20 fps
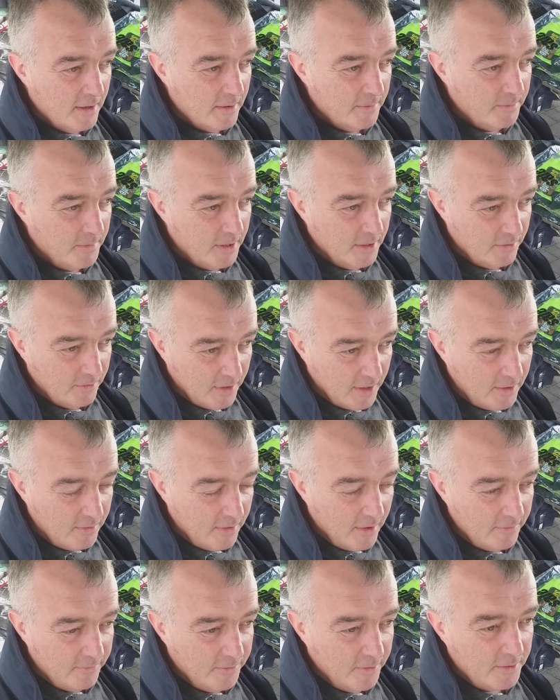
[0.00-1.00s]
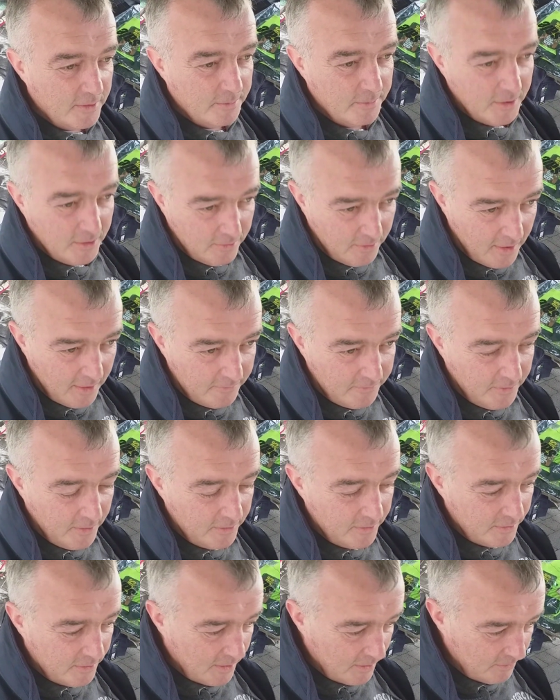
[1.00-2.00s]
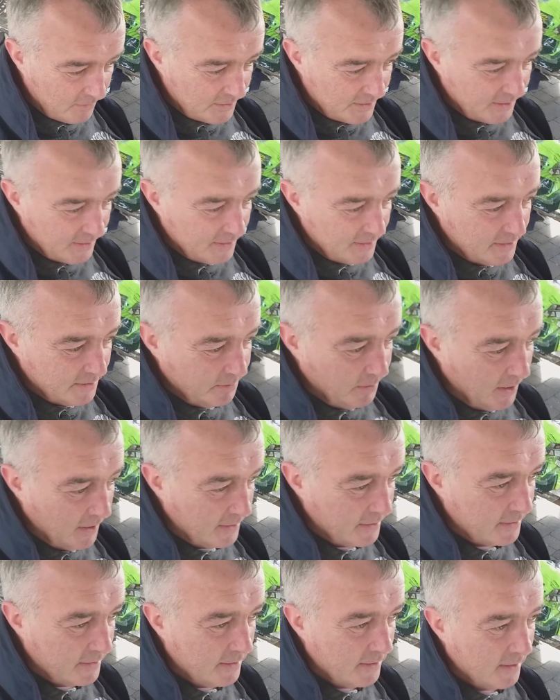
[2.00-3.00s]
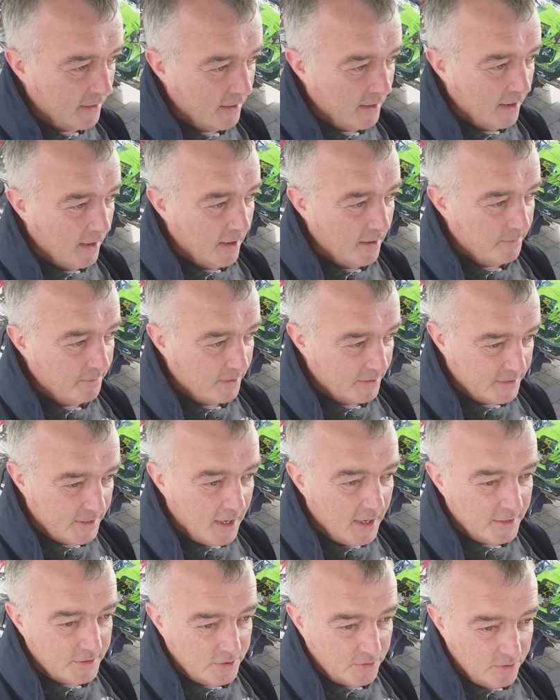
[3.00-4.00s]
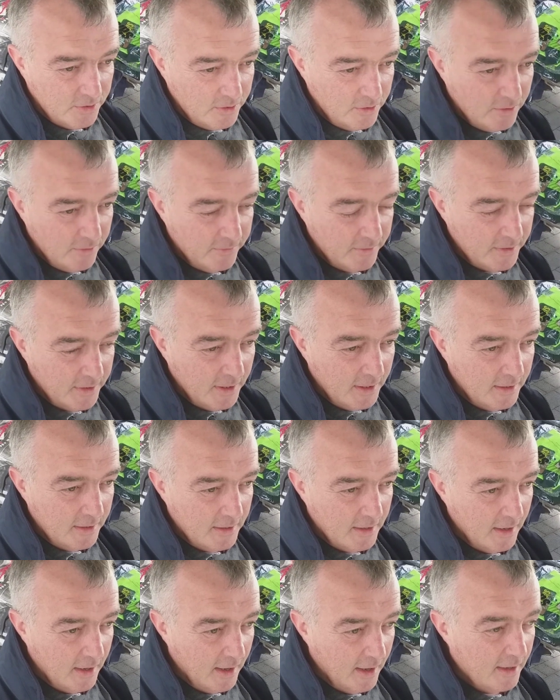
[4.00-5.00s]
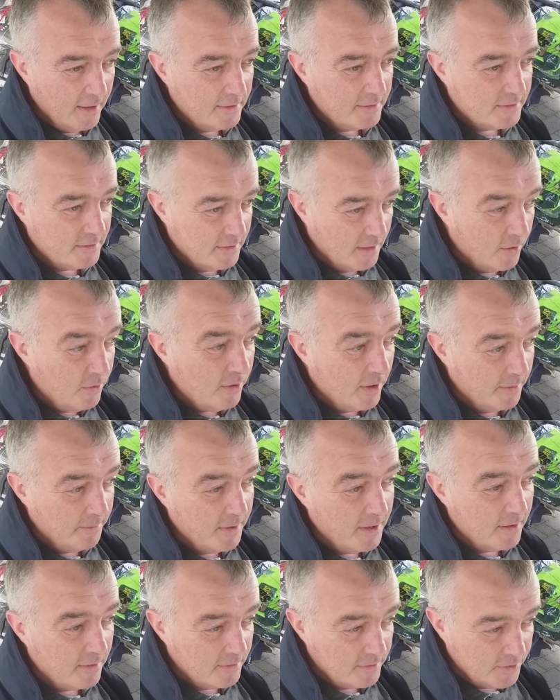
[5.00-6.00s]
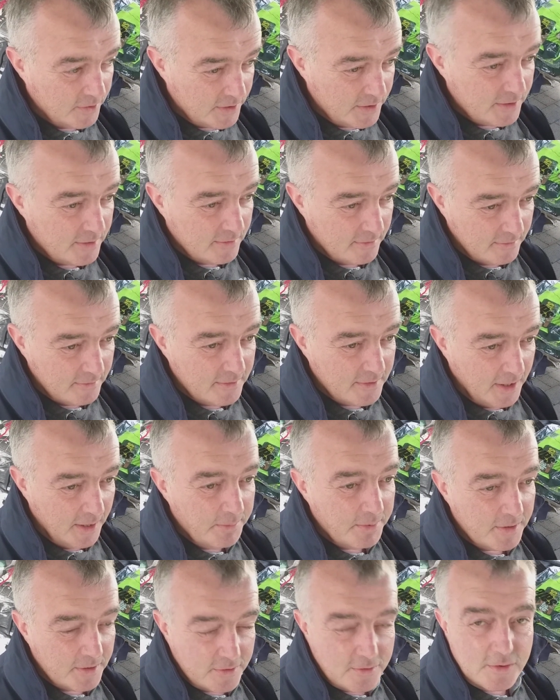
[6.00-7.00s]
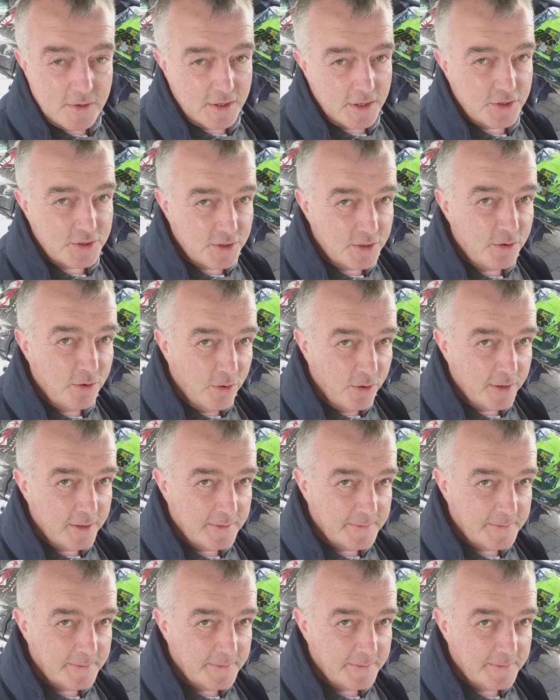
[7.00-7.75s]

my grandfather then was in this spot. My dad took it over then, and now I'm here just keeping the tradition going.